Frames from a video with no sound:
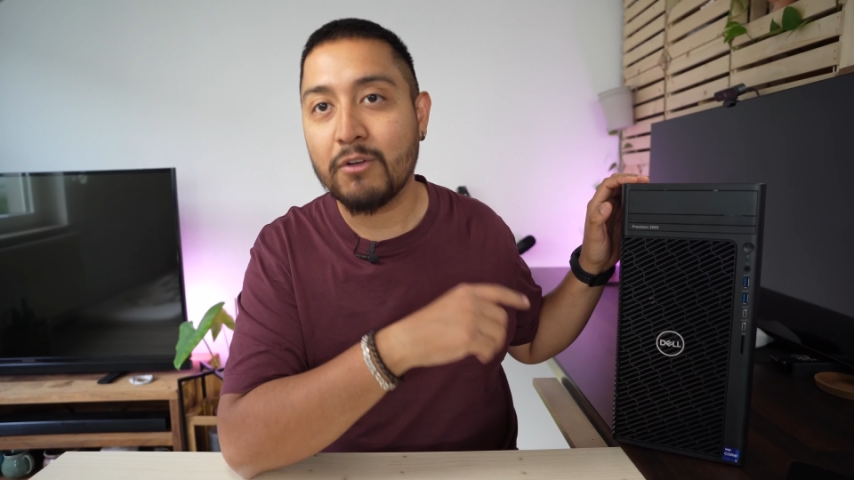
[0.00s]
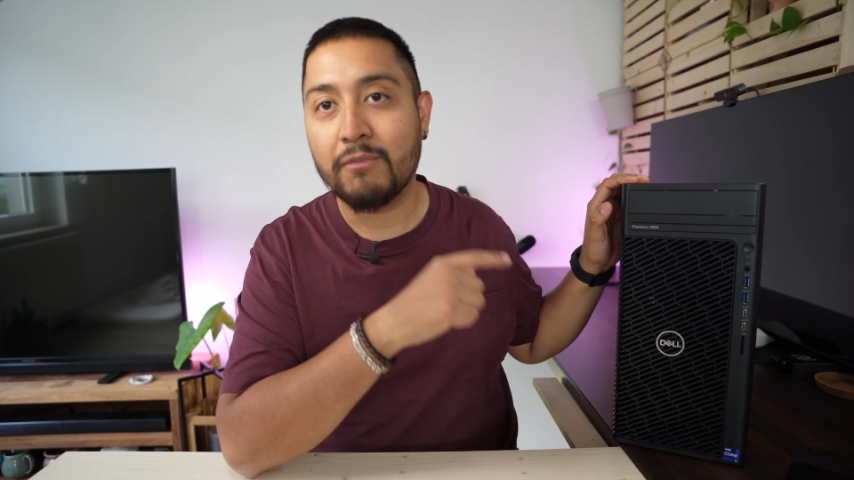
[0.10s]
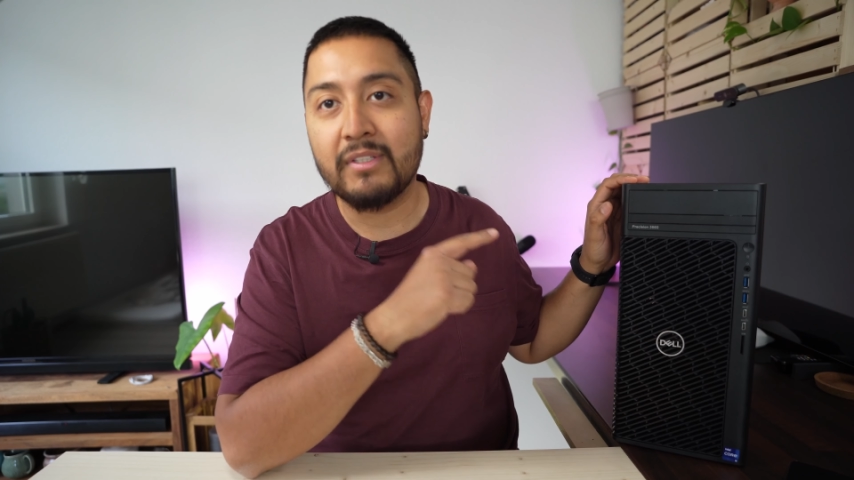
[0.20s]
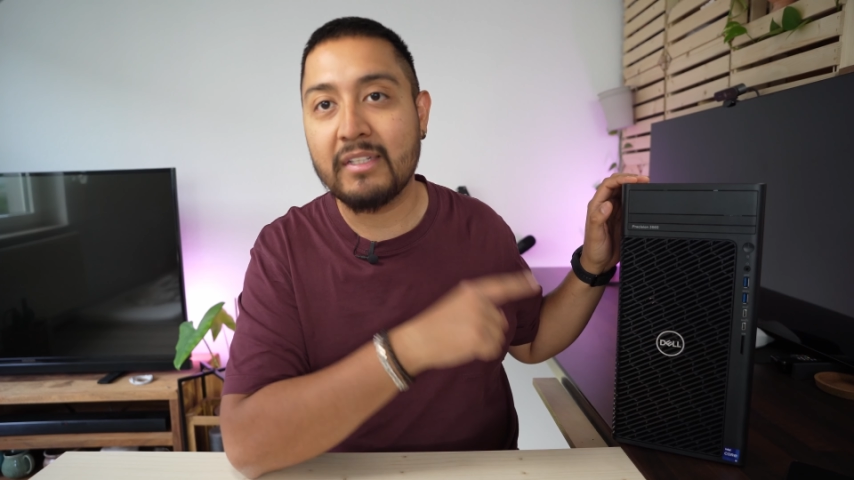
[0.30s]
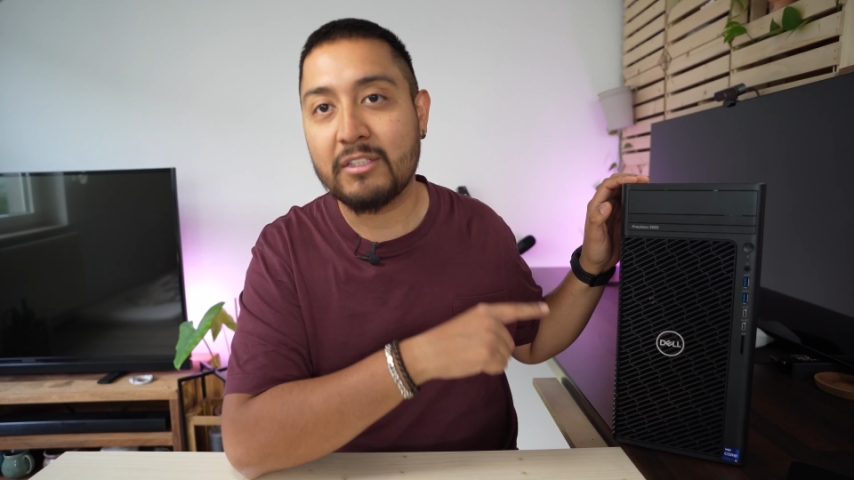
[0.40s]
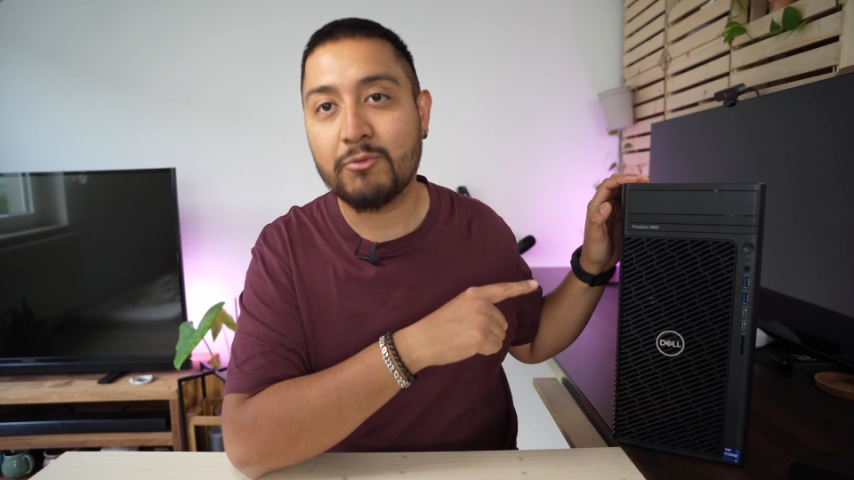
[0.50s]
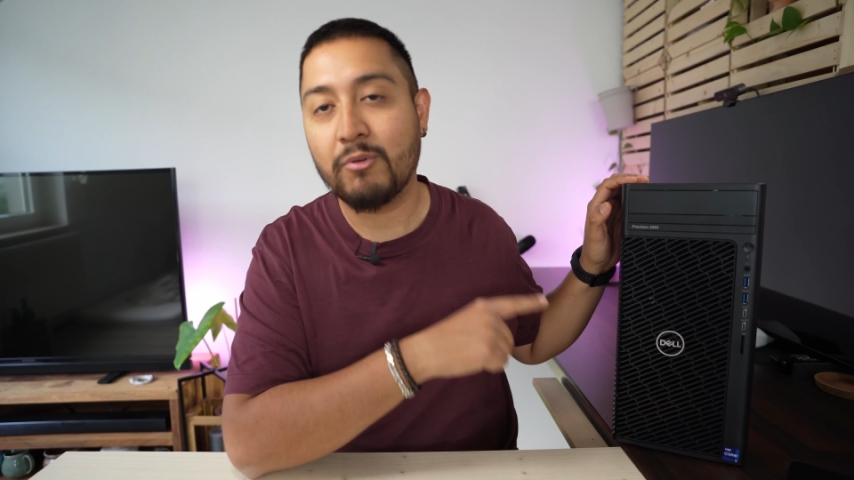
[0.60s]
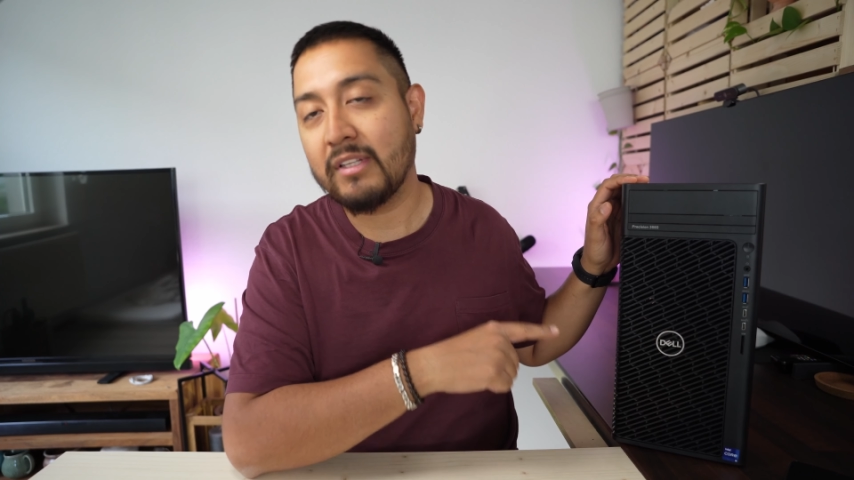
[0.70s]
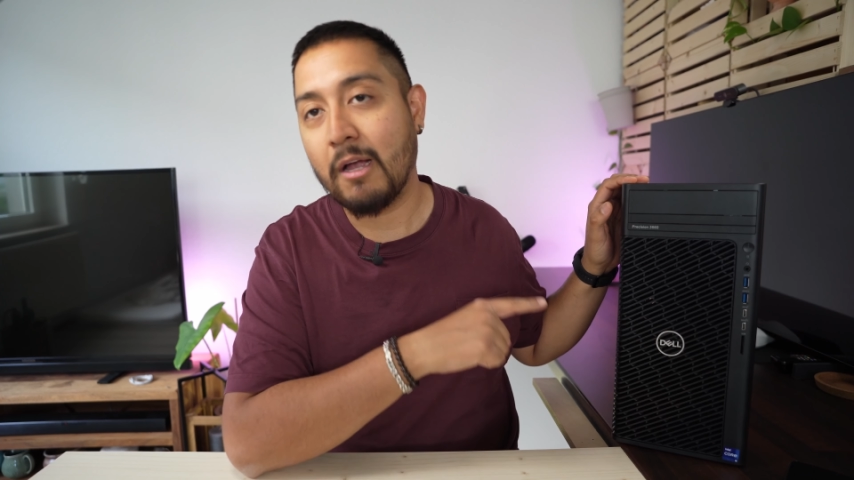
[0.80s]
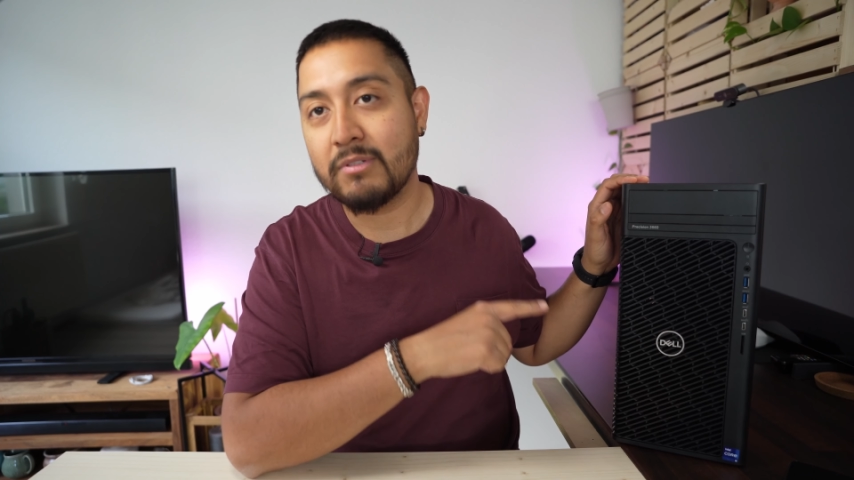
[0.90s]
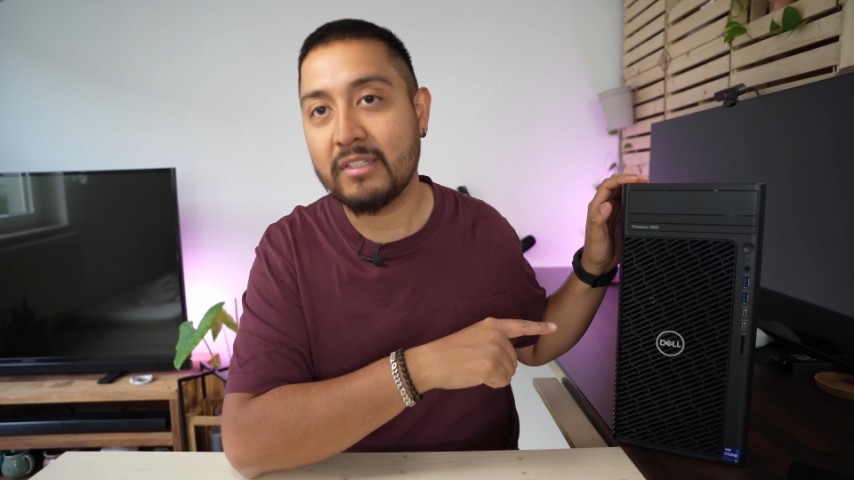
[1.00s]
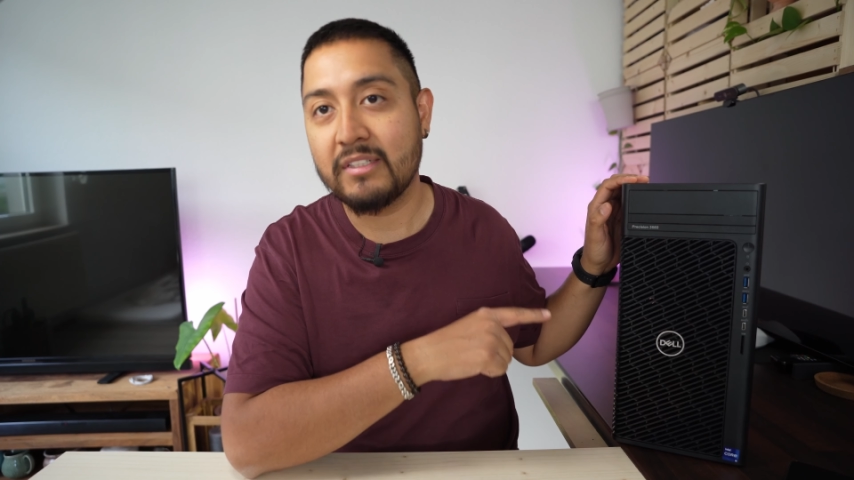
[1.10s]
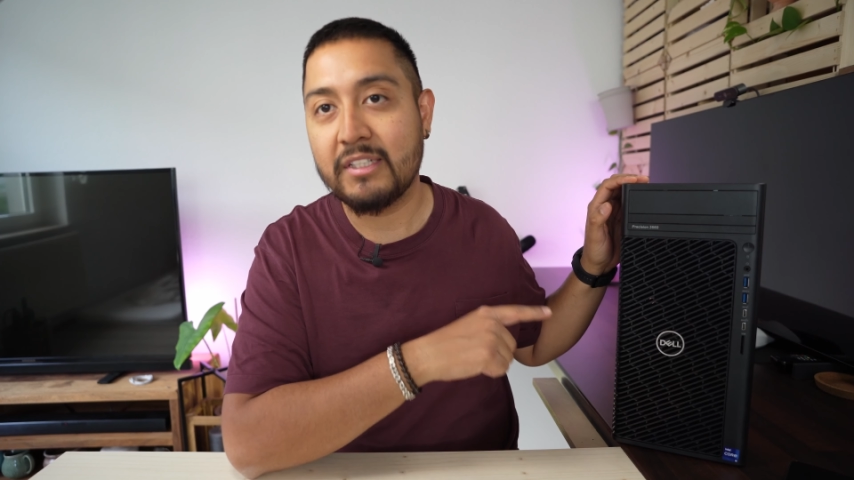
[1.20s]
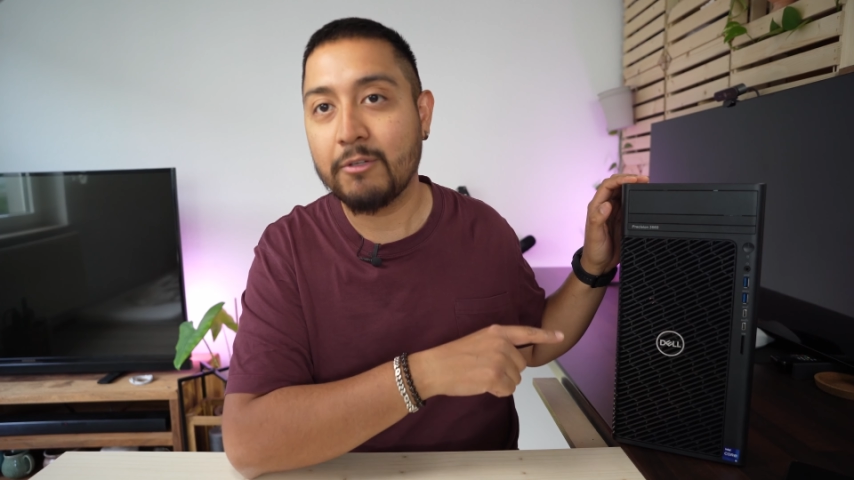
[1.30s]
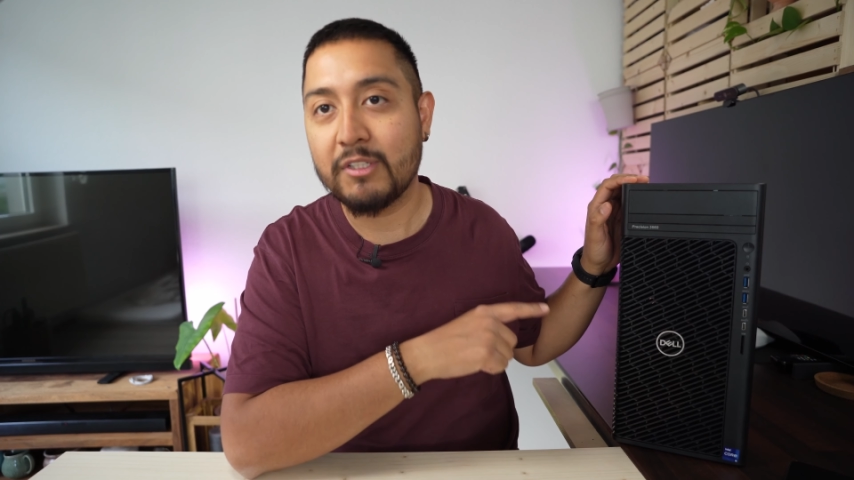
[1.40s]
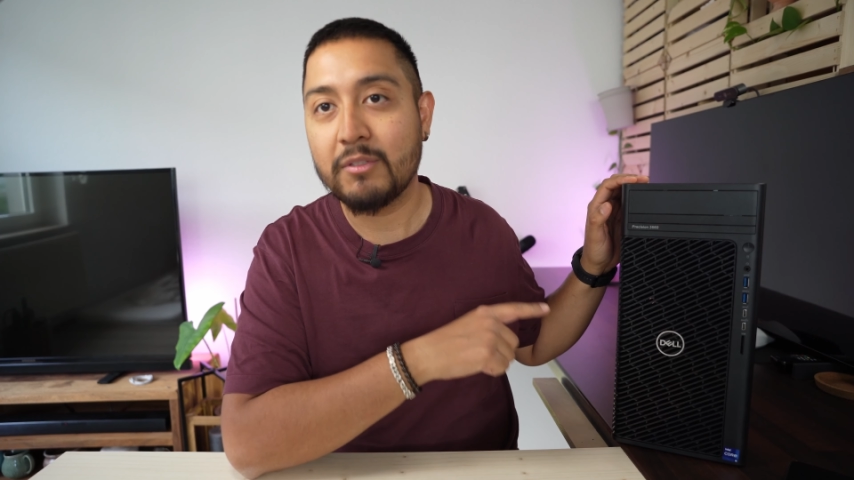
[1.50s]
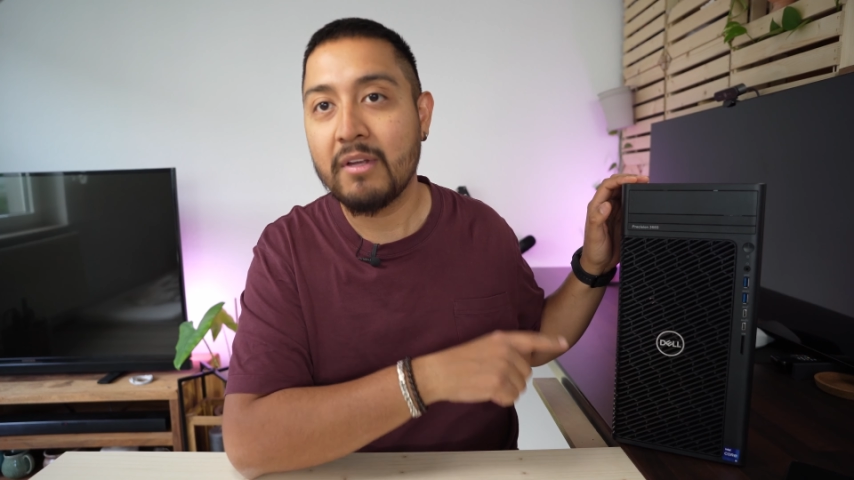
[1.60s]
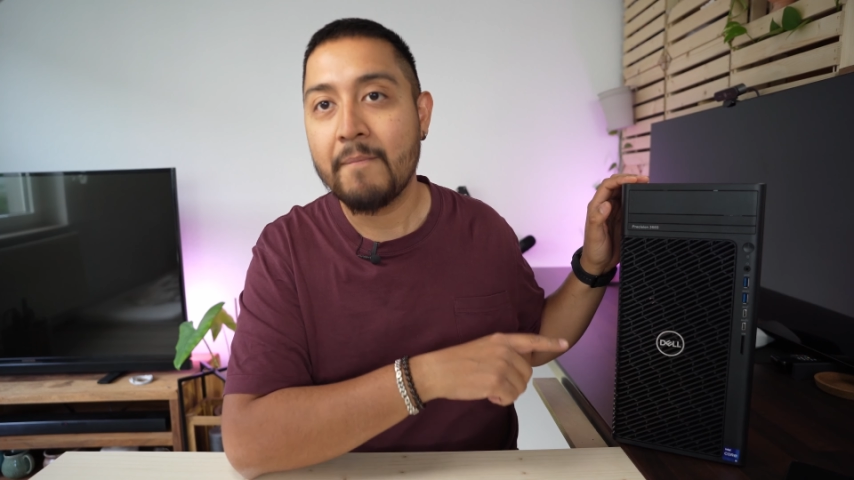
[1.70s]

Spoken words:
of these 3000 series